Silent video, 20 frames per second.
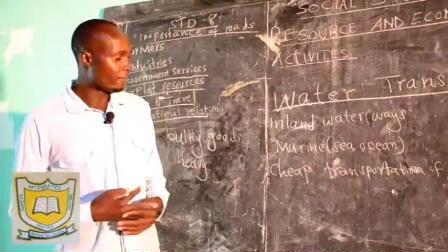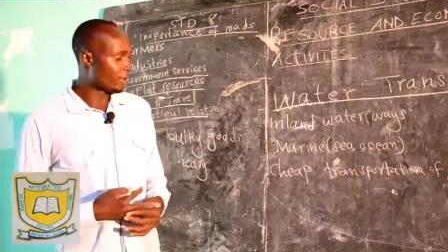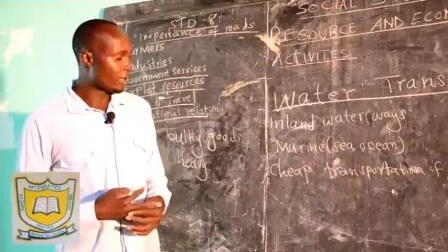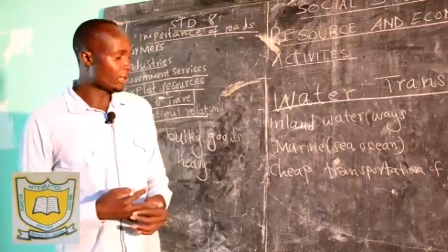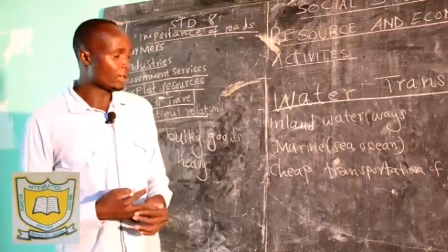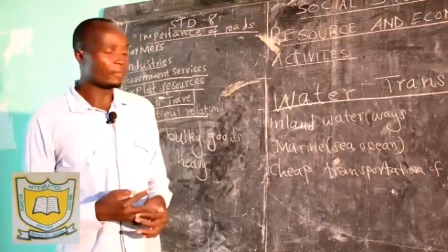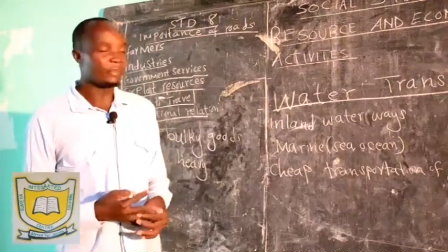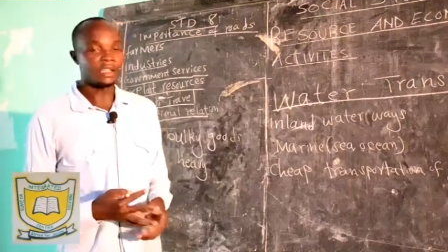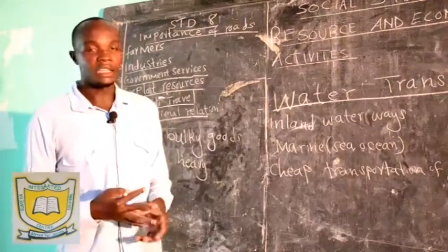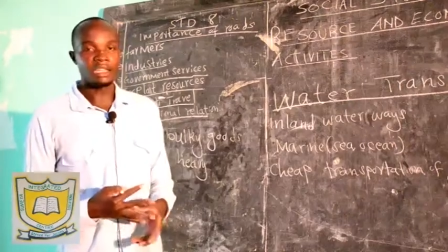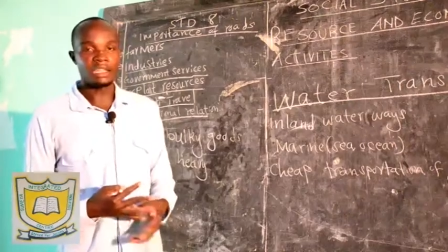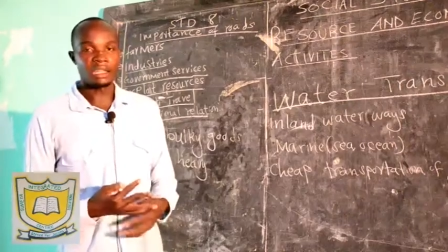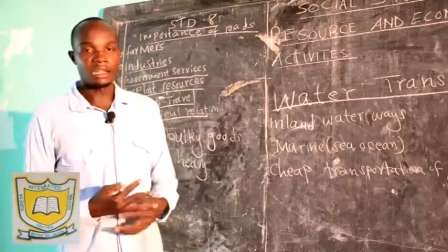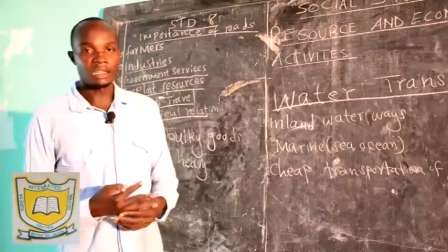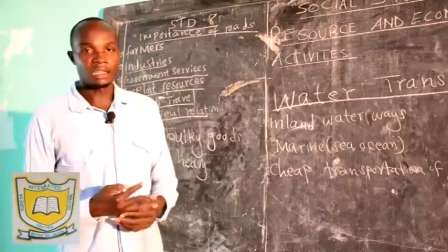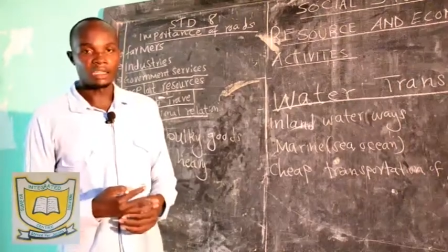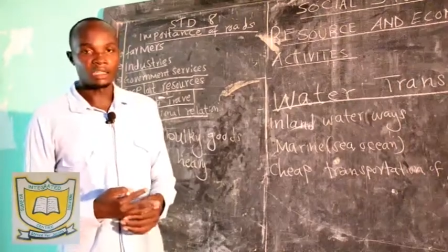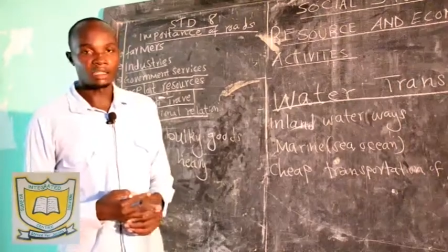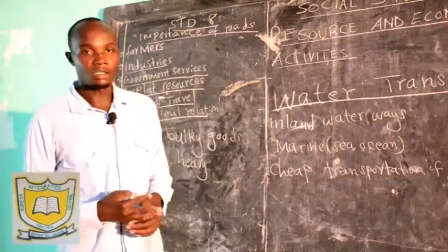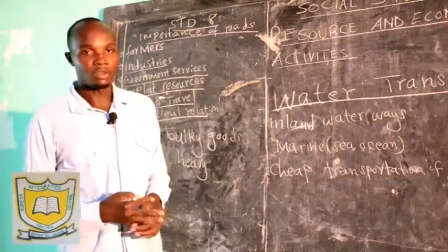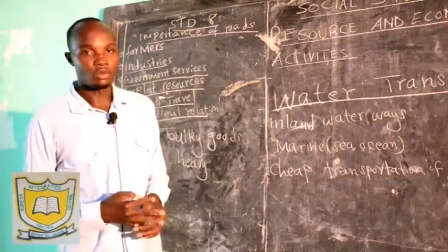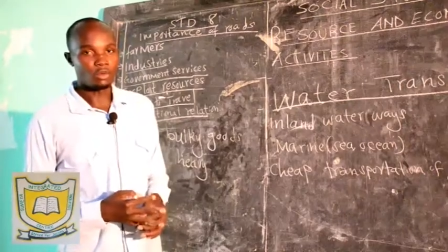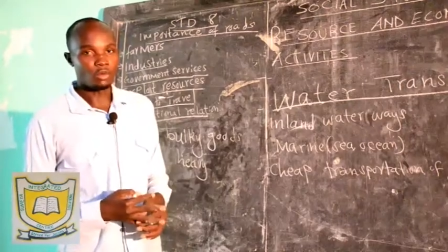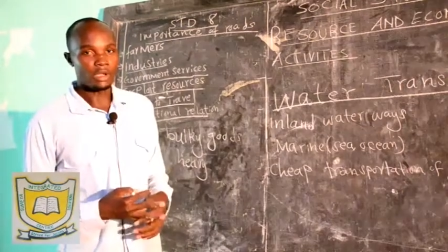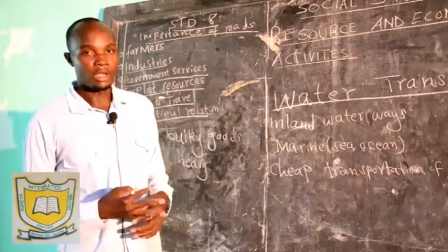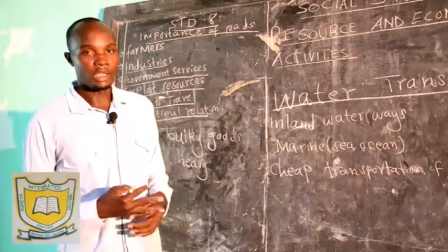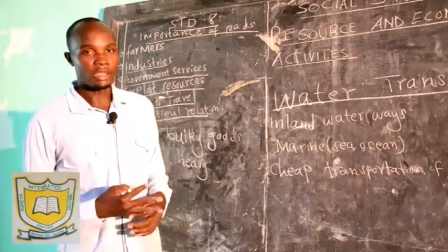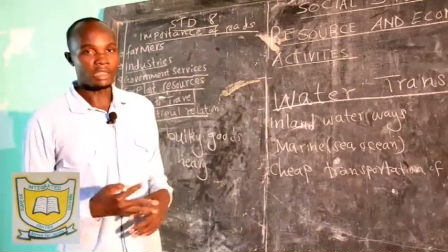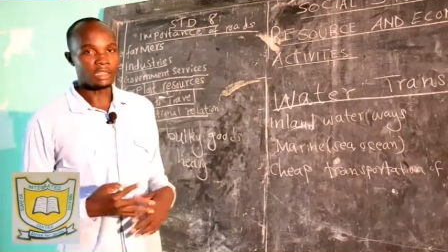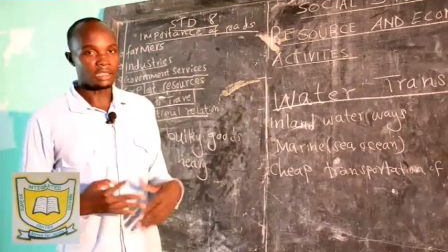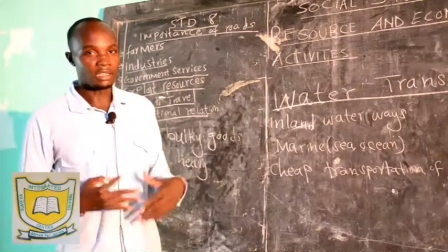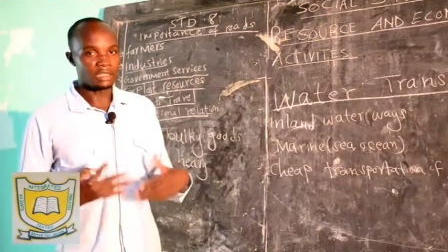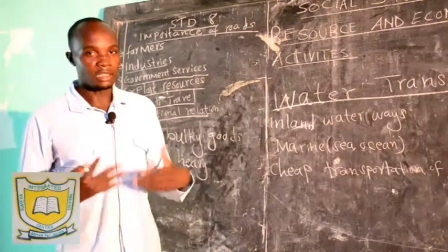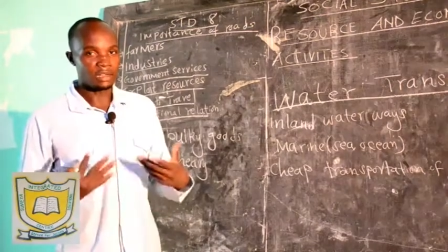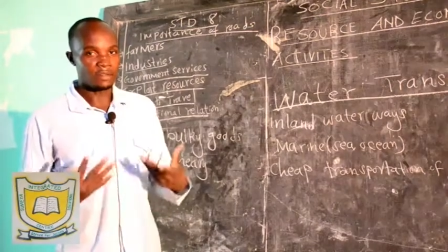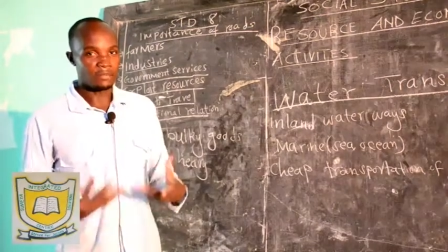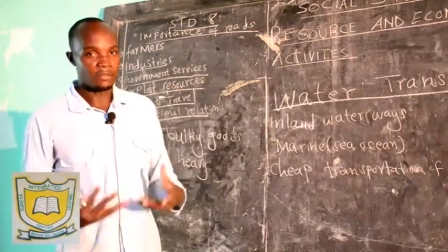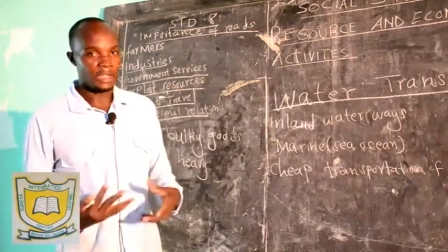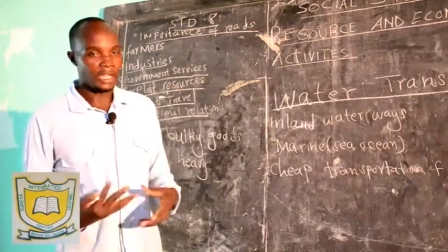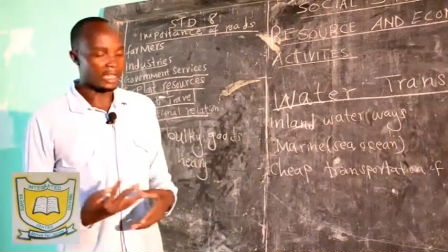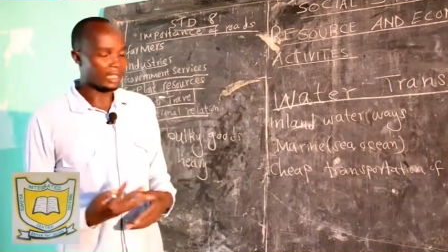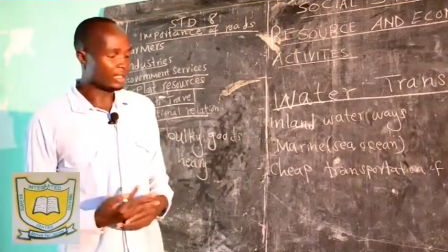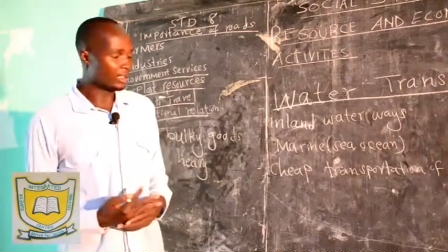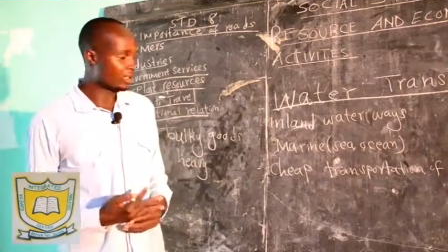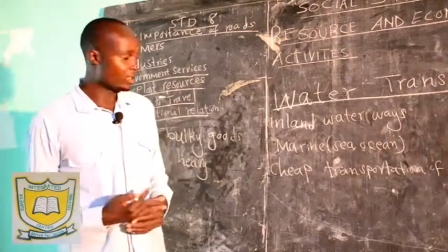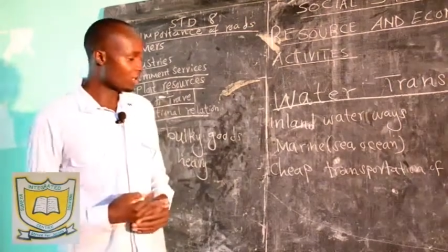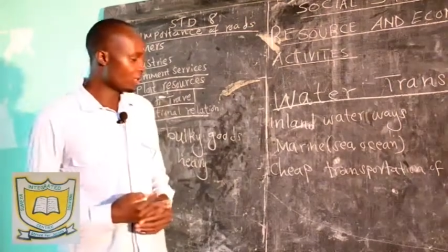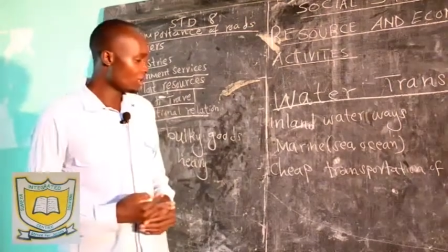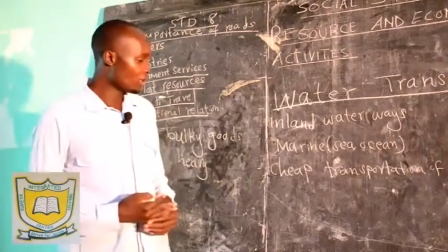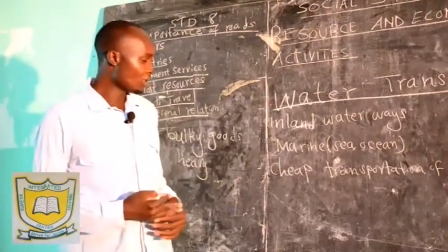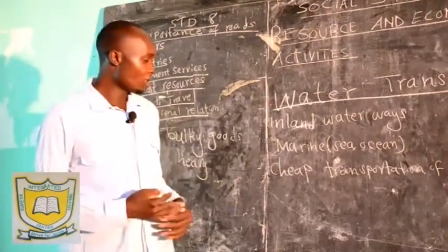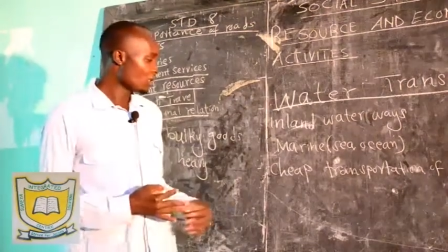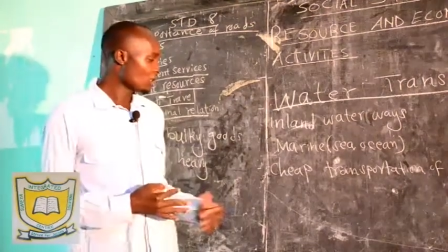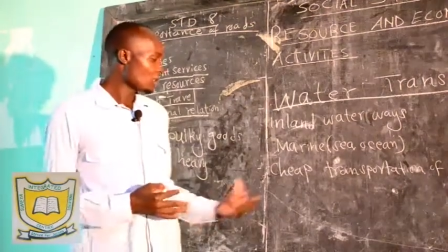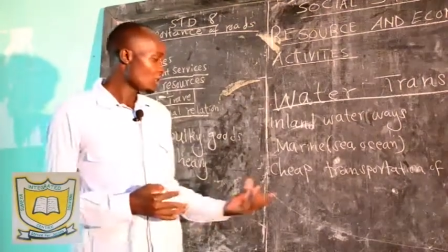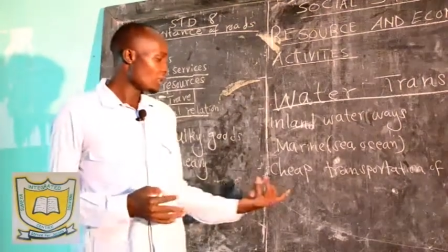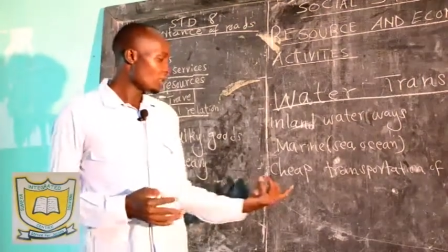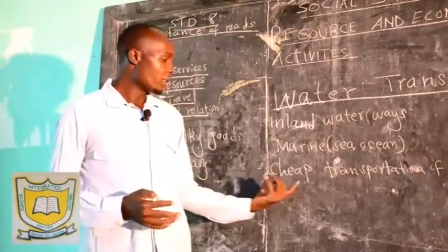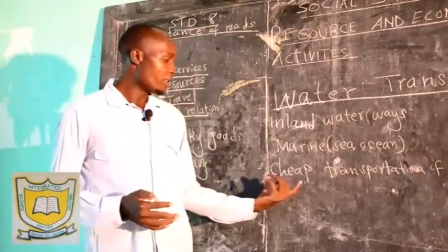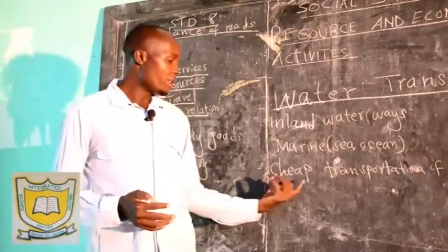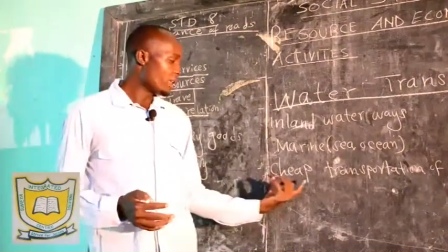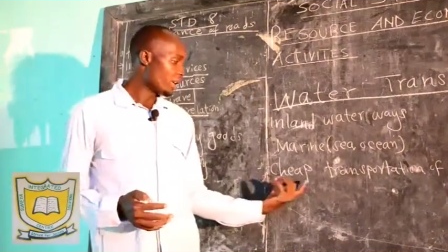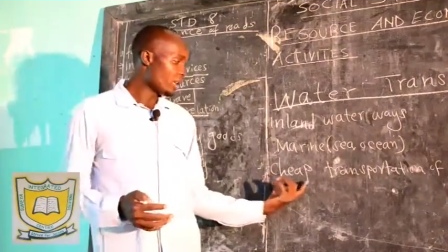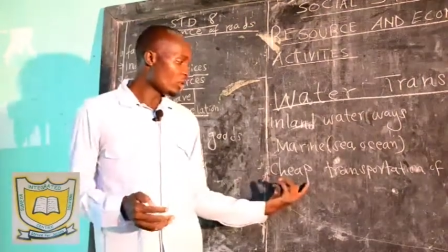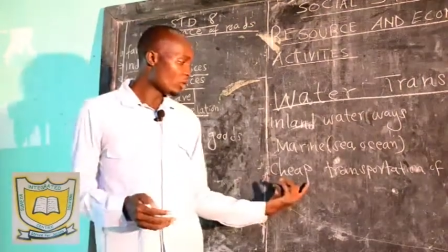refinery where they is refined. Then